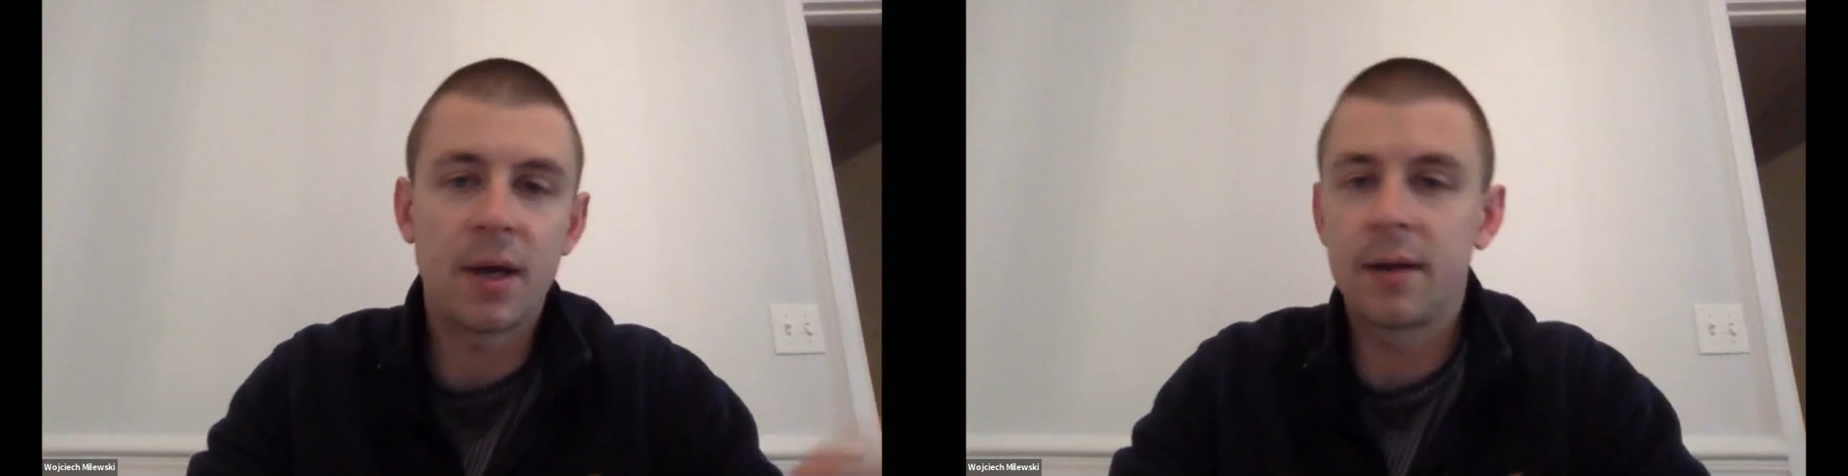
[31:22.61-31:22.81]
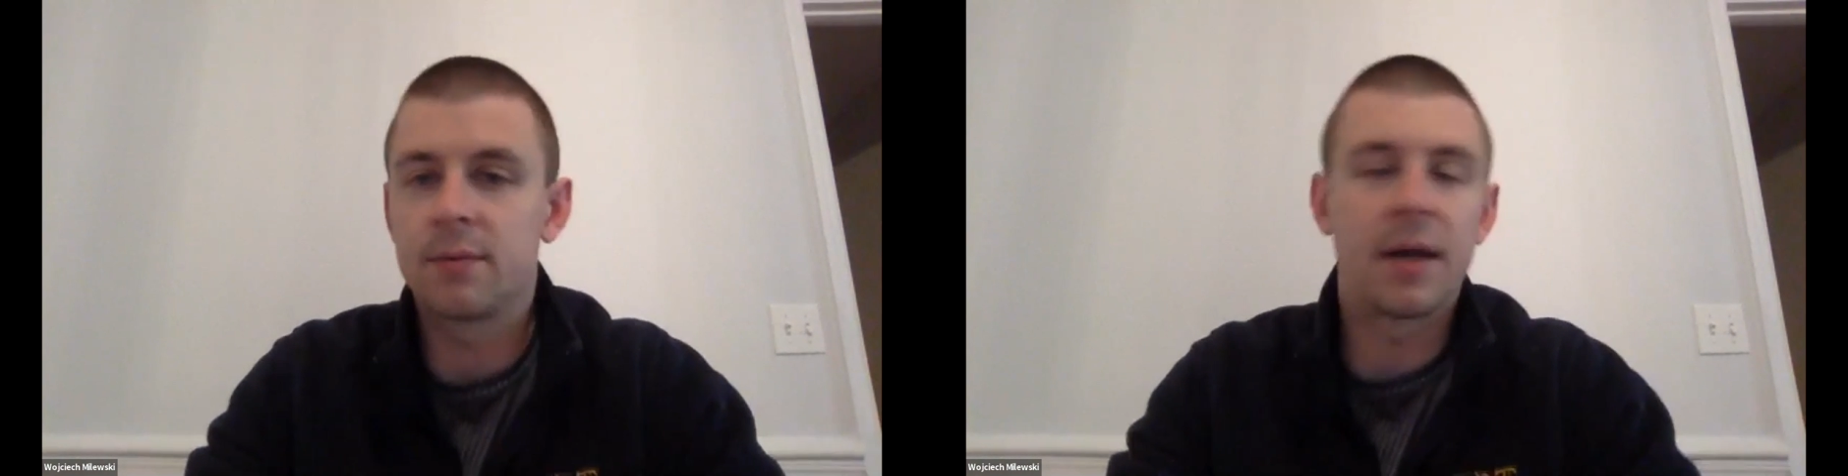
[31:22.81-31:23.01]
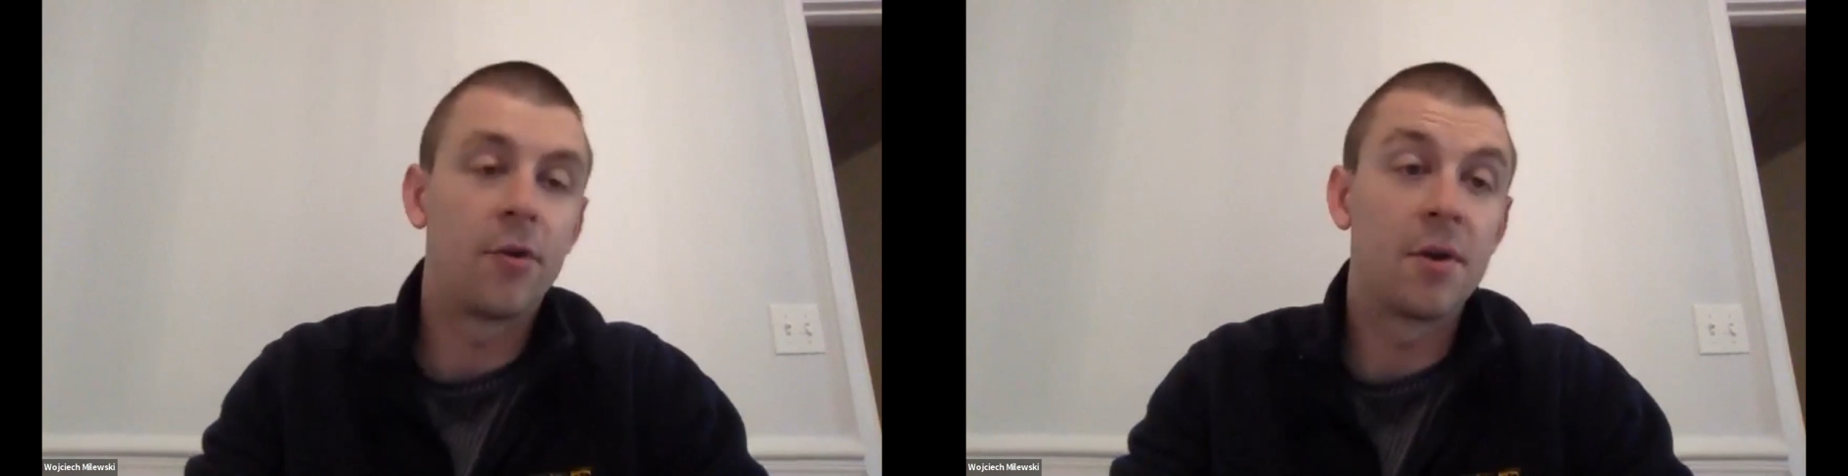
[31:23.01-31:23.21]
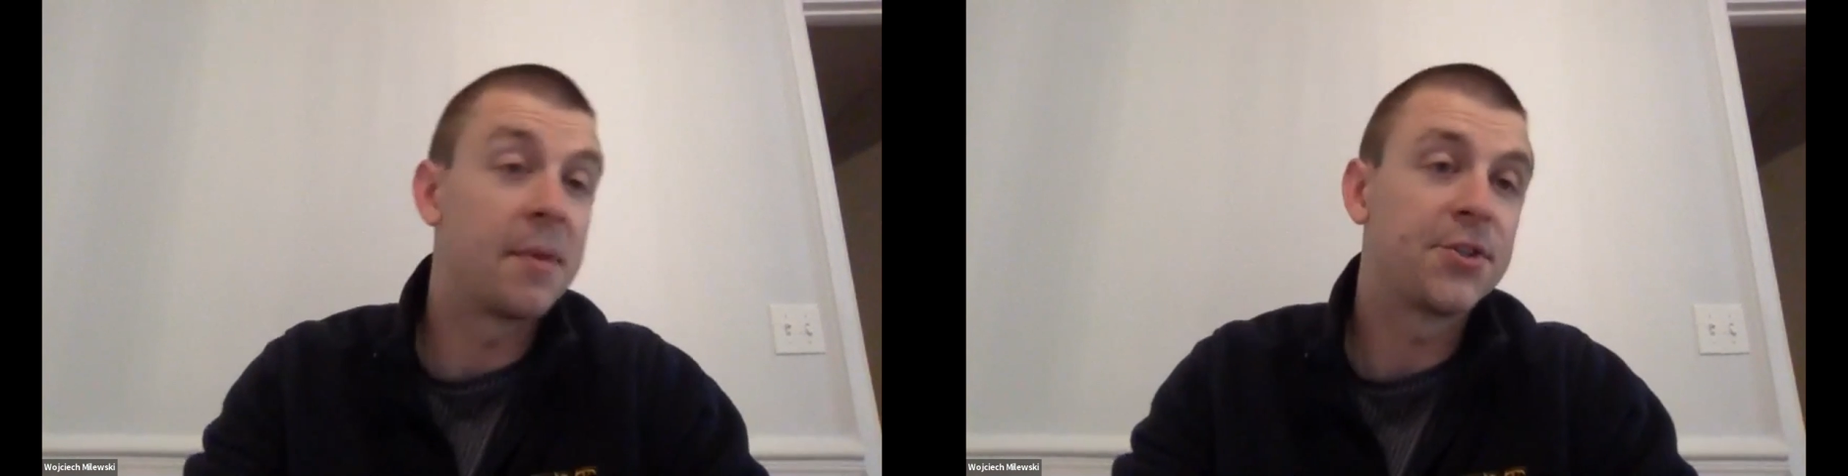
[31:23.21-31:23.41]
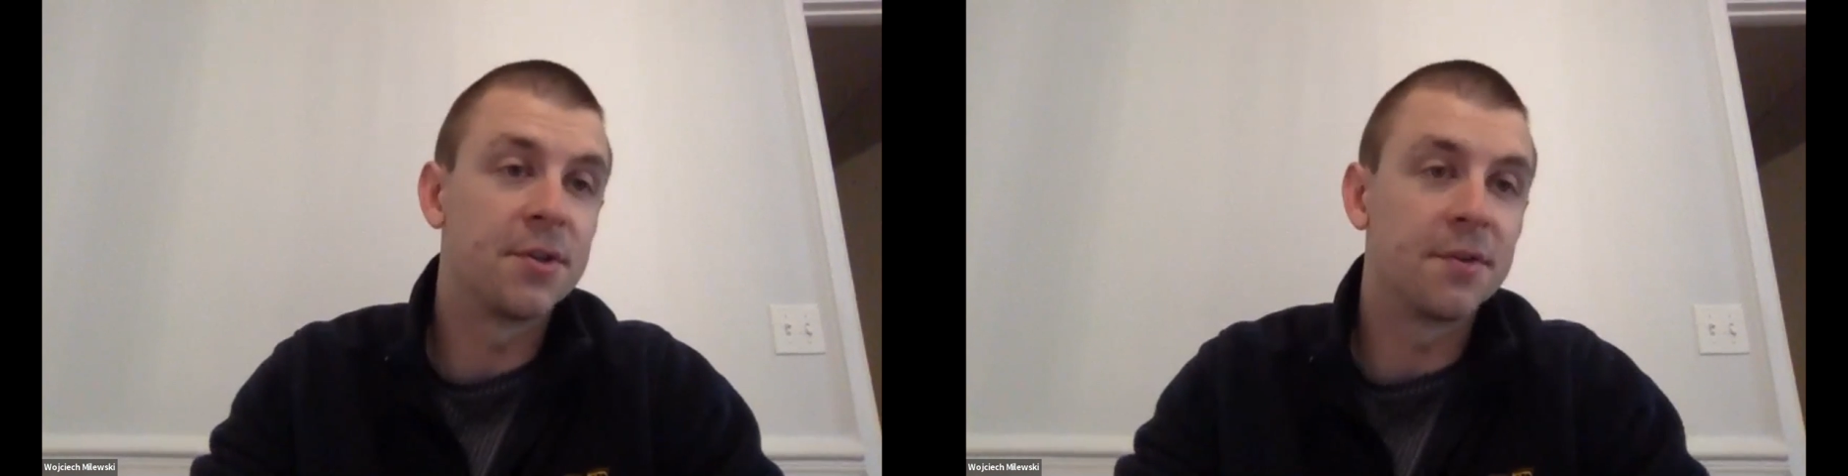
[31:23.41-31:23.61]
as soon as
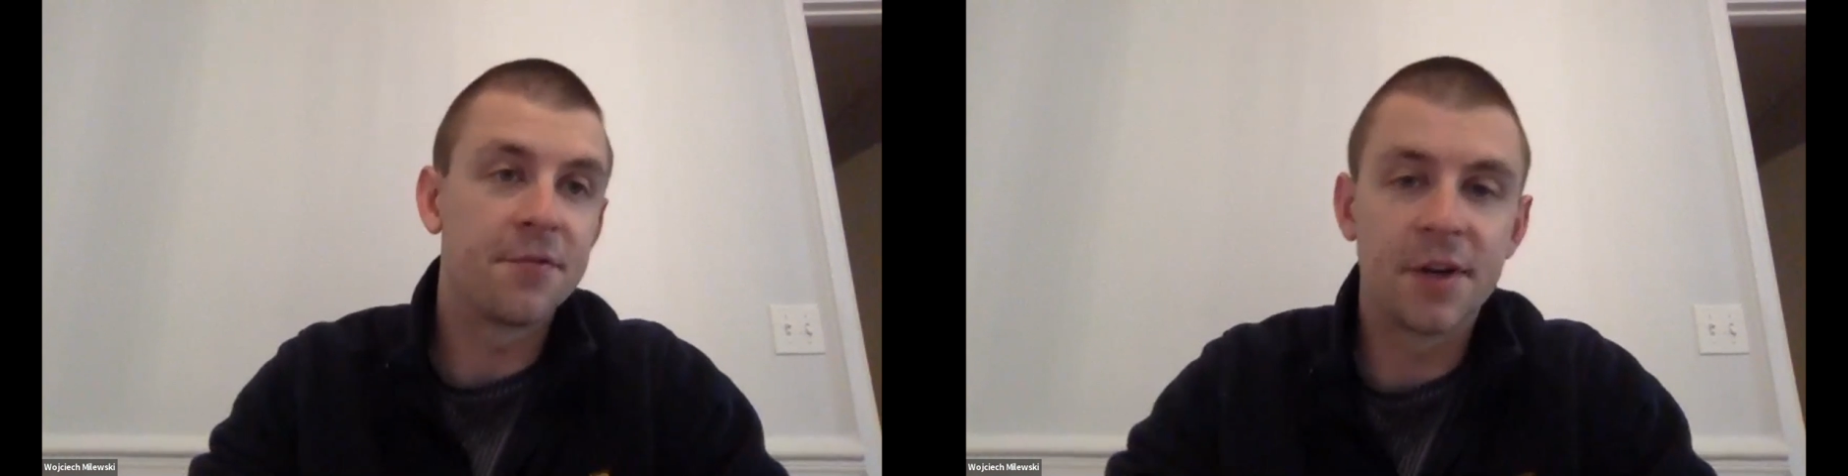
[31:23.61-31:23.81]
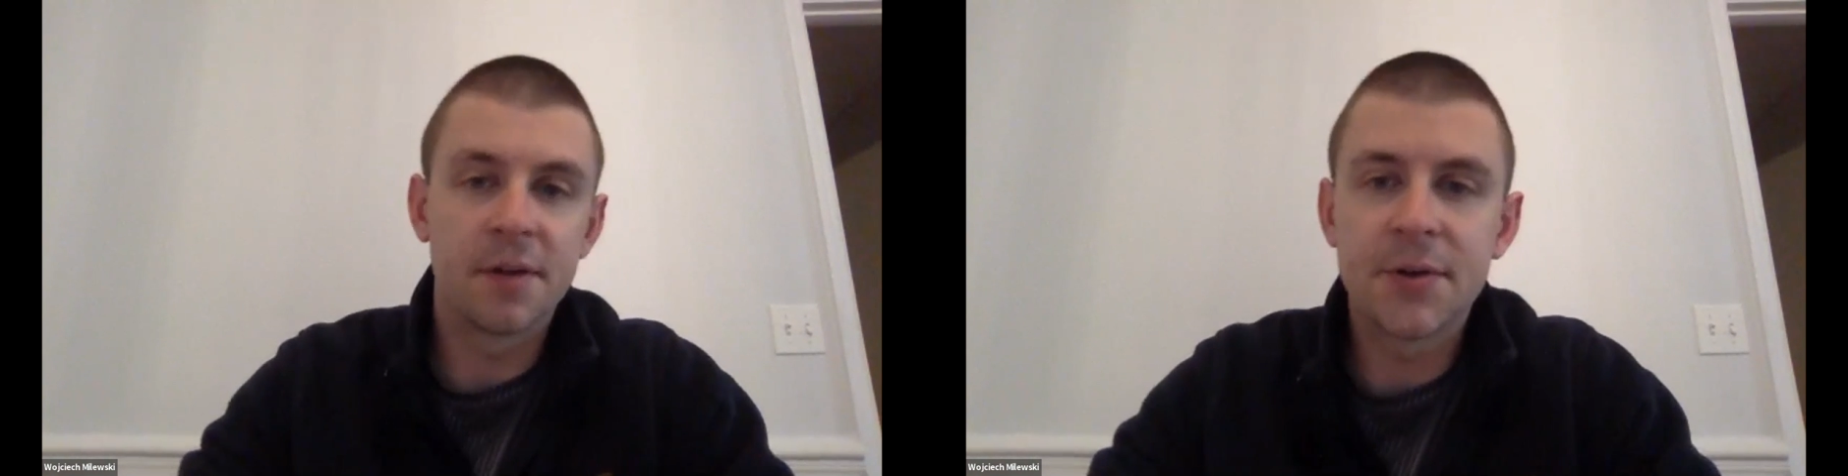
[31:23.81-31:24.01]
I've already